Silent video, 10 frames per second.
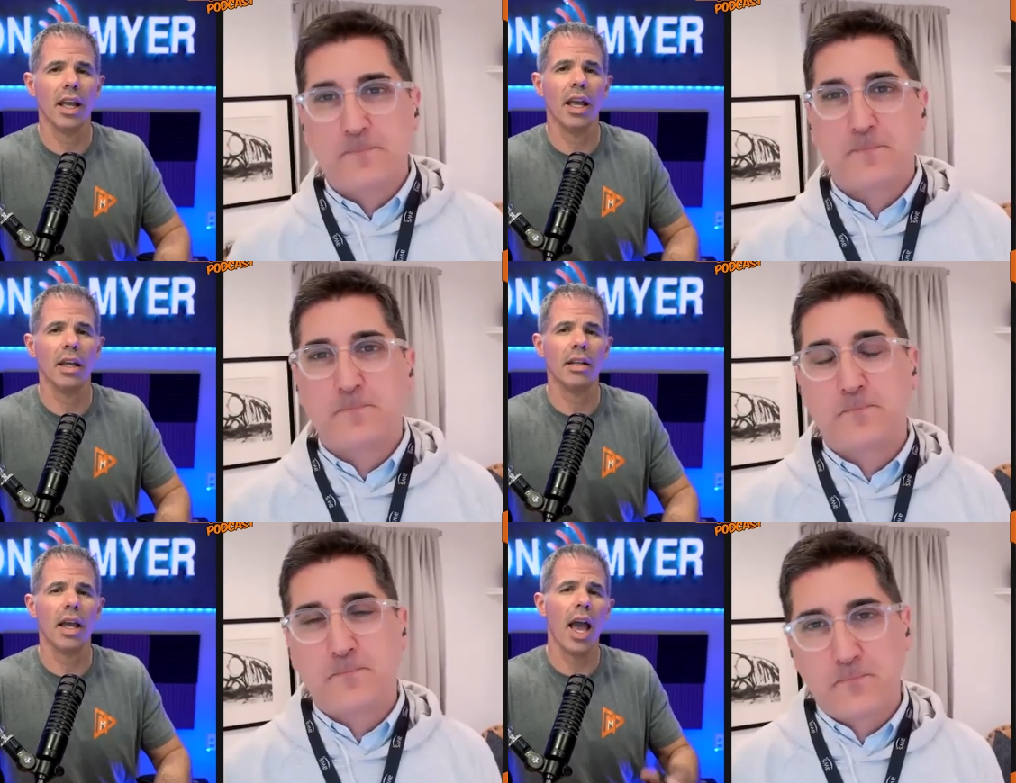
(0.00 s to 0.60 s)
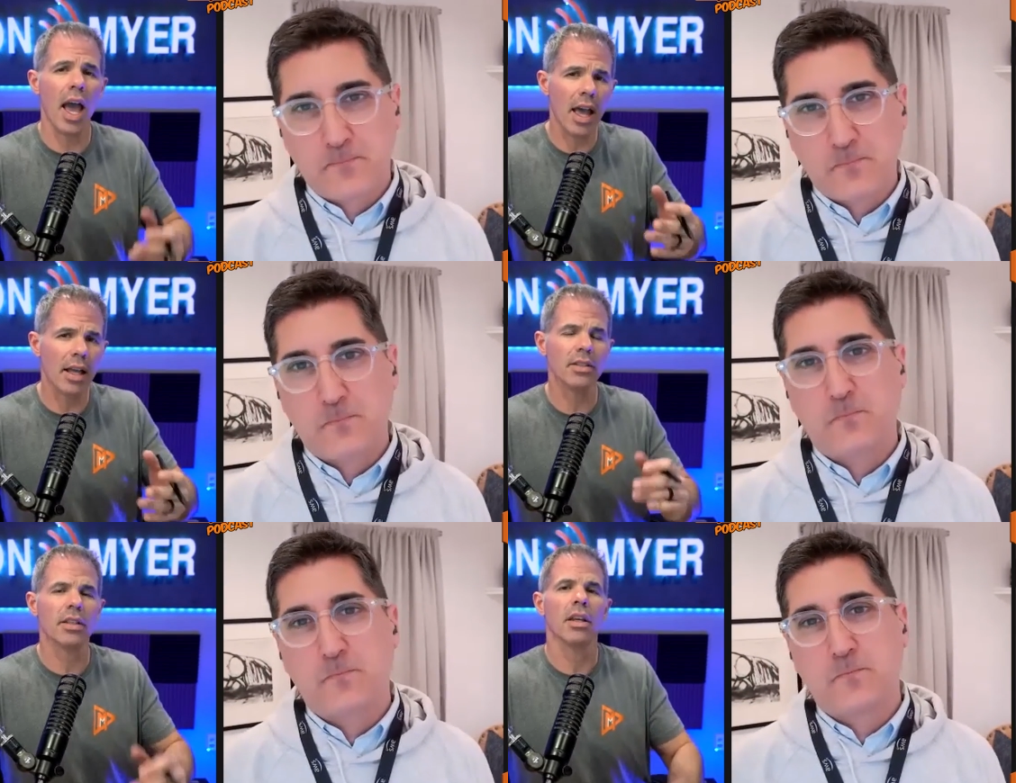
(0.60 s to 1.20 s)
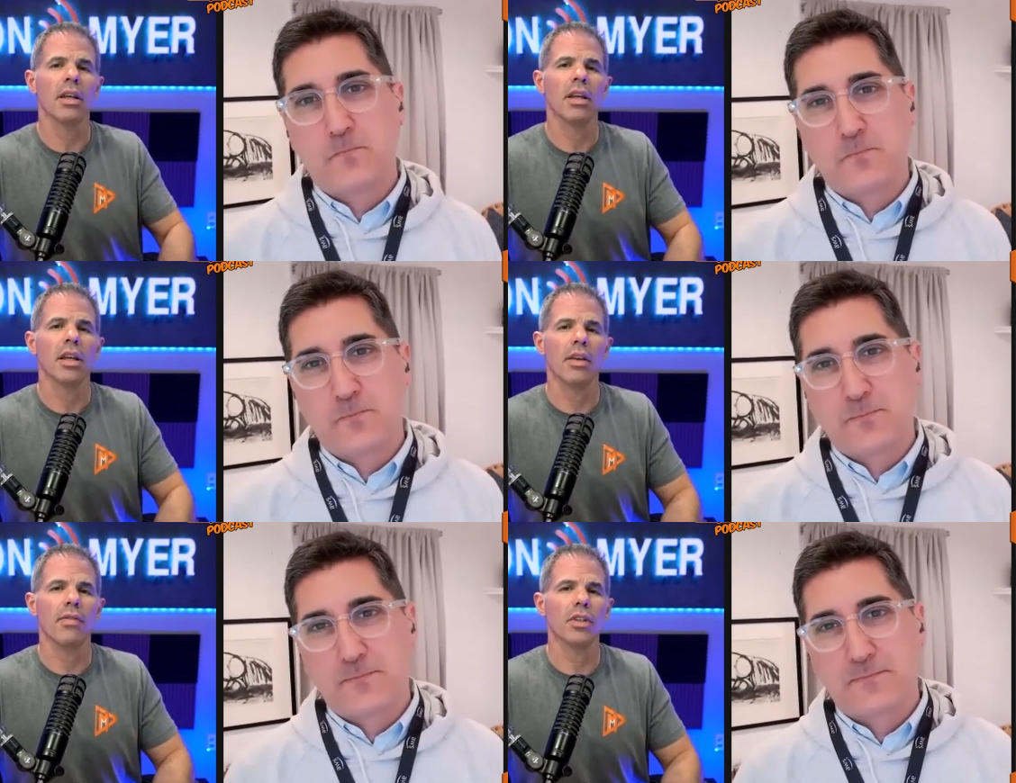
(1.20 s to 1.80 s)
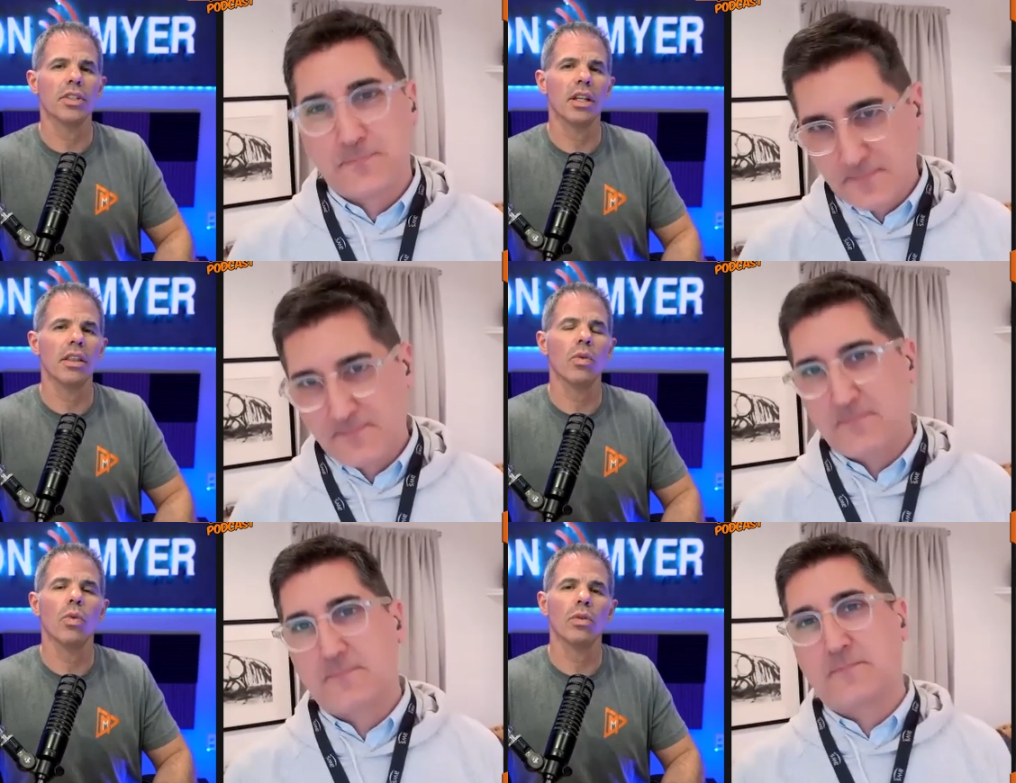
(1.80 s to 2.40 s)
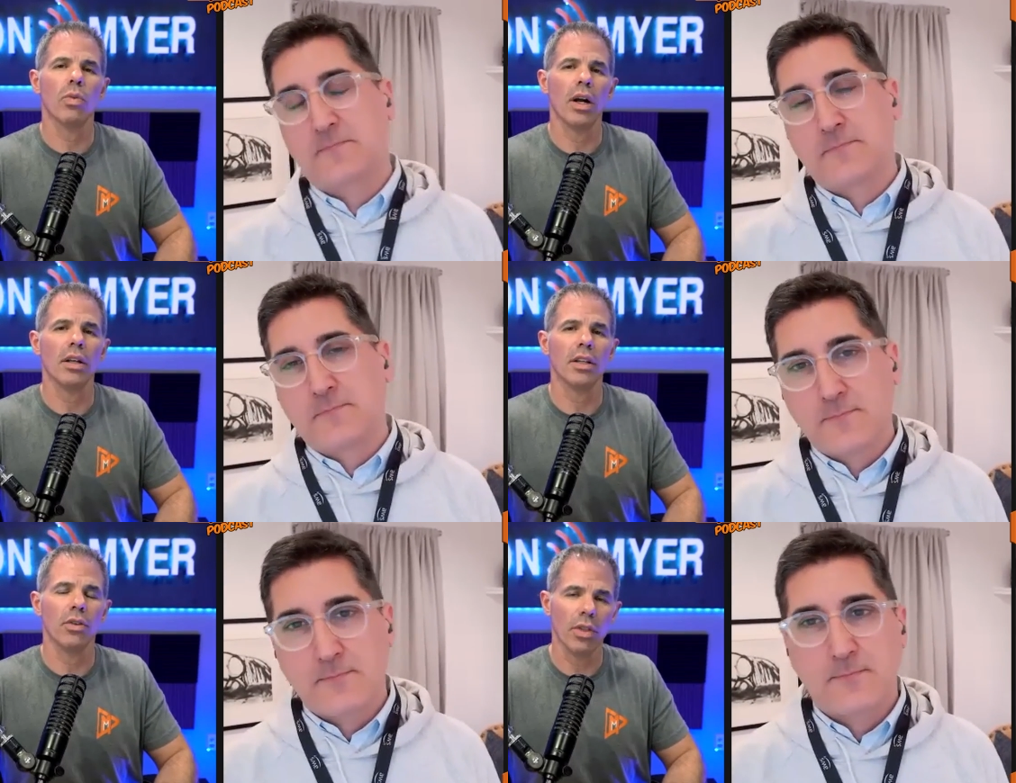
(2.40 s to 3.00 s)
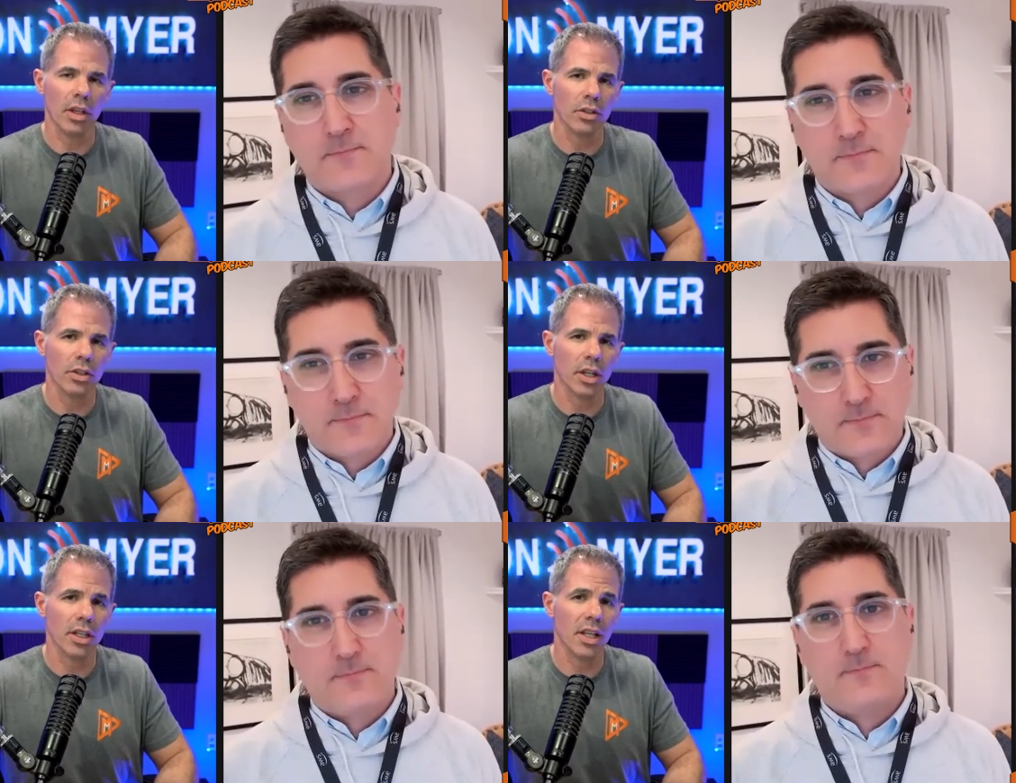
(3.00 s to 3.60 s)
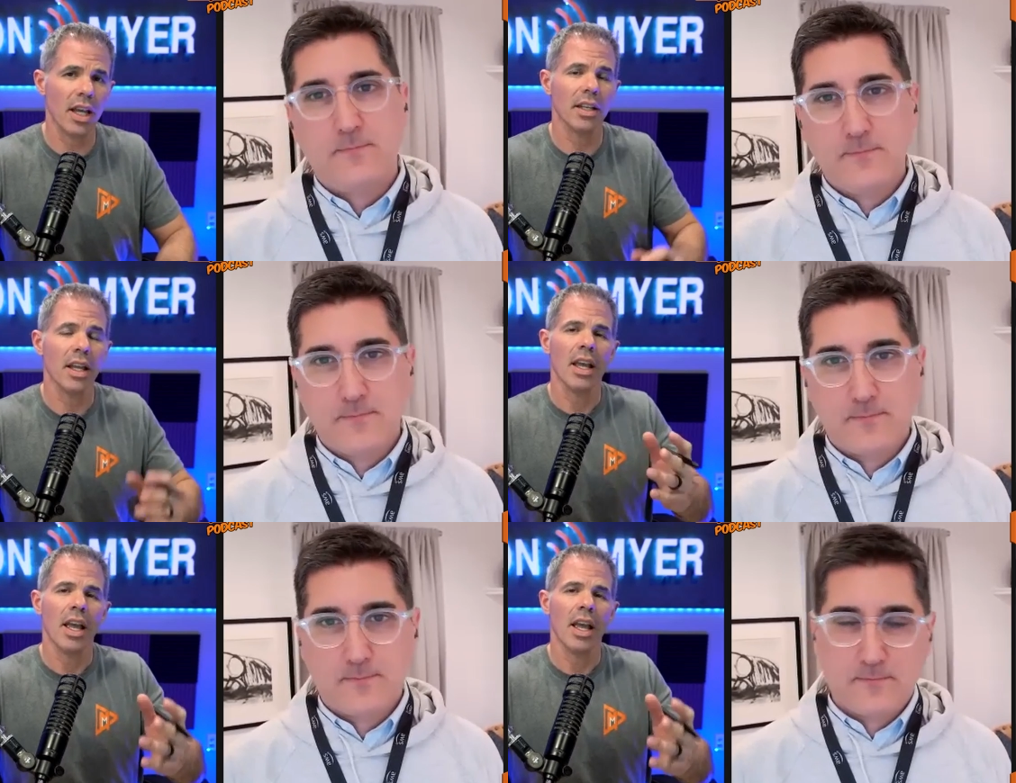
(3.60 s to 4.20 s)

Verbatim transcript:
Speaker 1: and ask if there's anything worthwhile that you think you should attend.